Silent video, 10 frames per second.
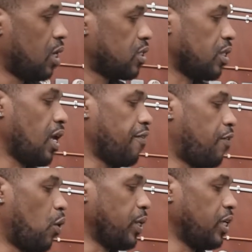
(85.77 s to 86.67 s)
So
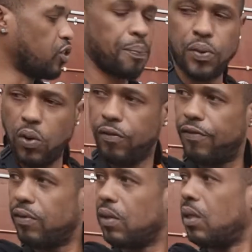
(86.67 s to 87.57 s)
therefore, we need to
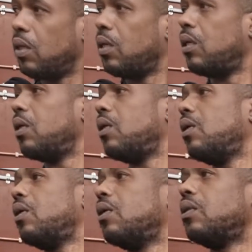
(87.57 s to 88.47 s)
prove
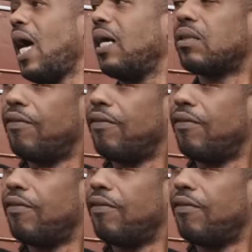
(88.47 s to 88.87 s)
that